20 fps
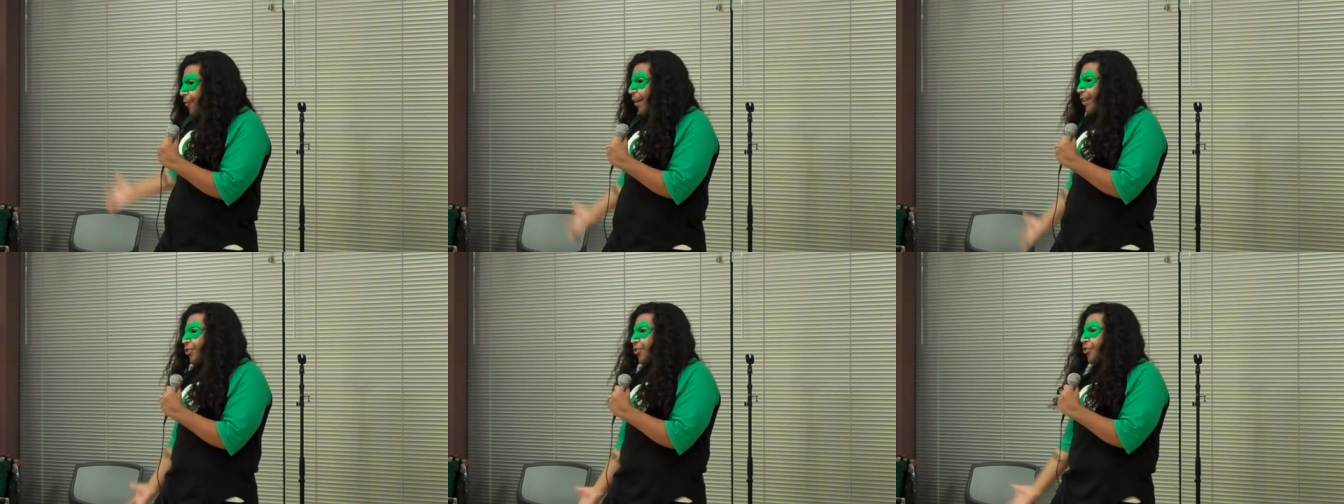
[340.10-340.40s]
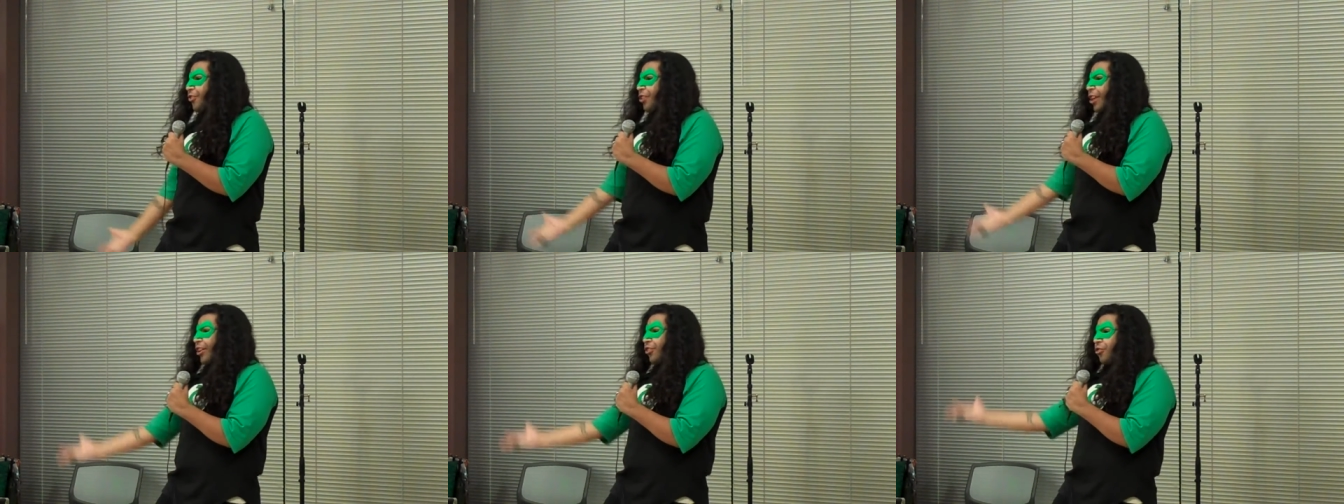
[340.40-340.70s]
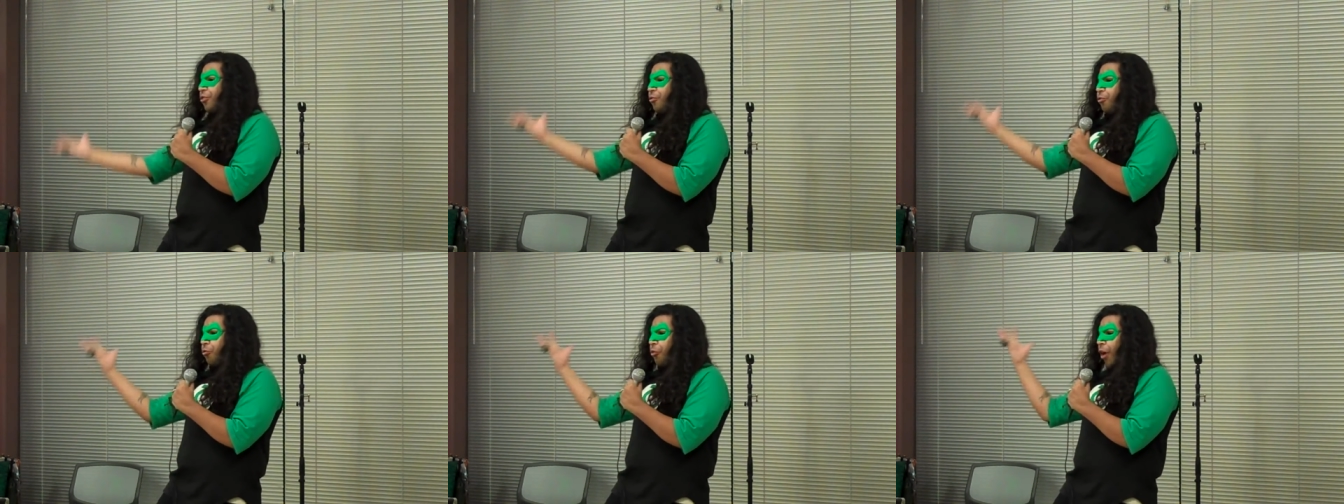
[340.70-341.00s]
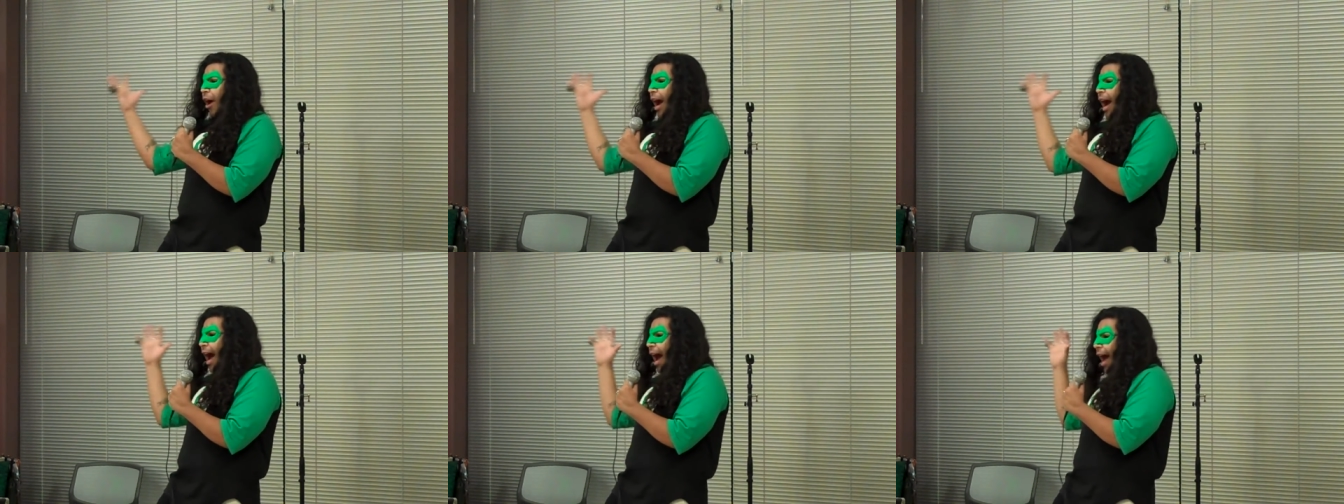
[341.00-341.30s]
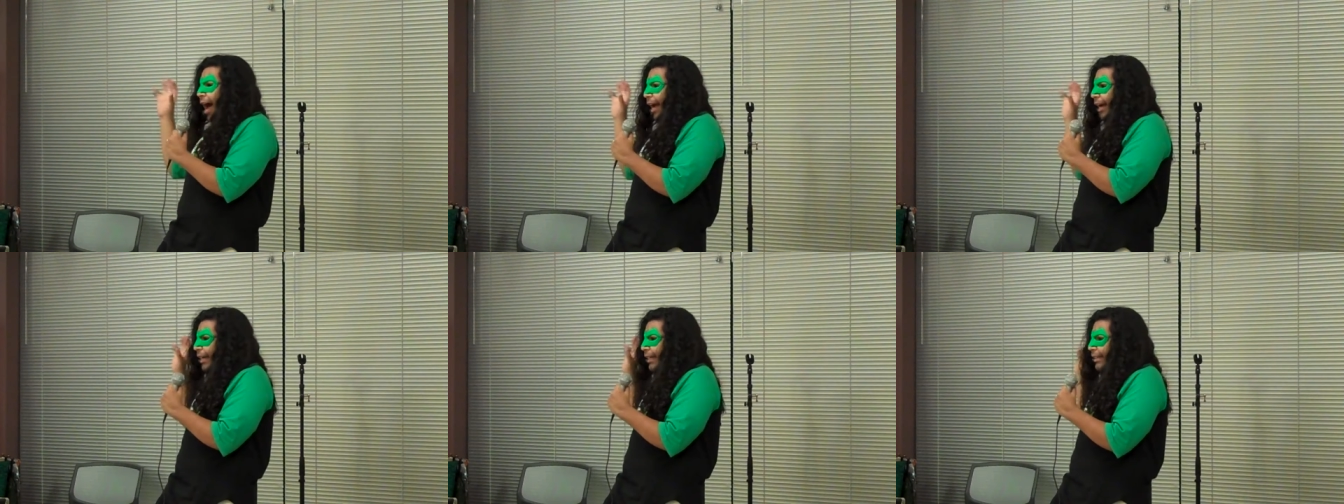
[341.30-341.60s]
the fish sticks
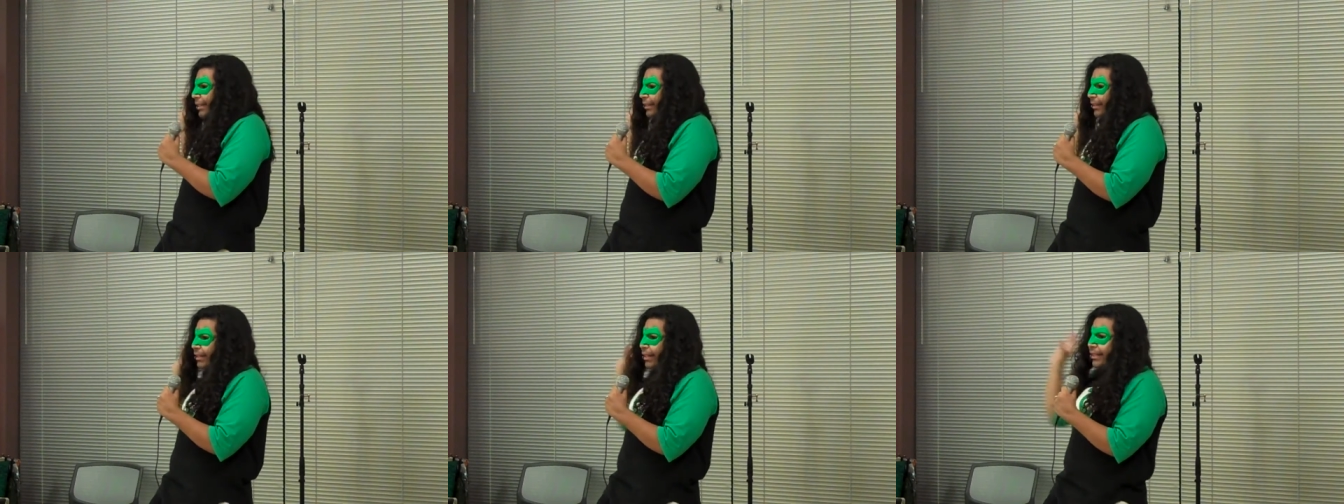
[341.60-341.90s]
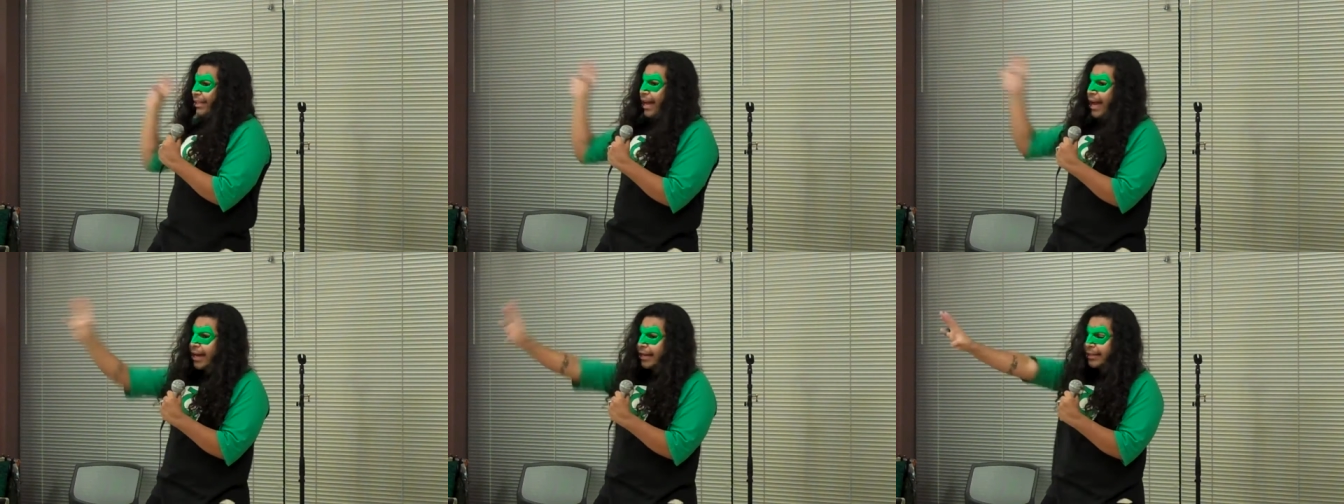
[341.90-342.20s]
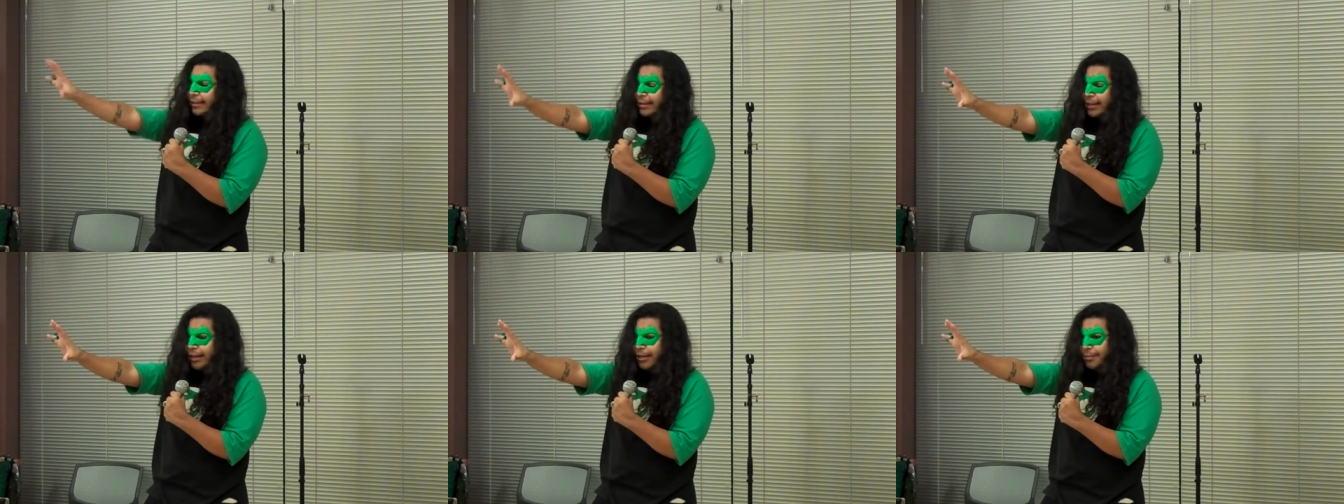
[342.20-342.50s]
rise and attack his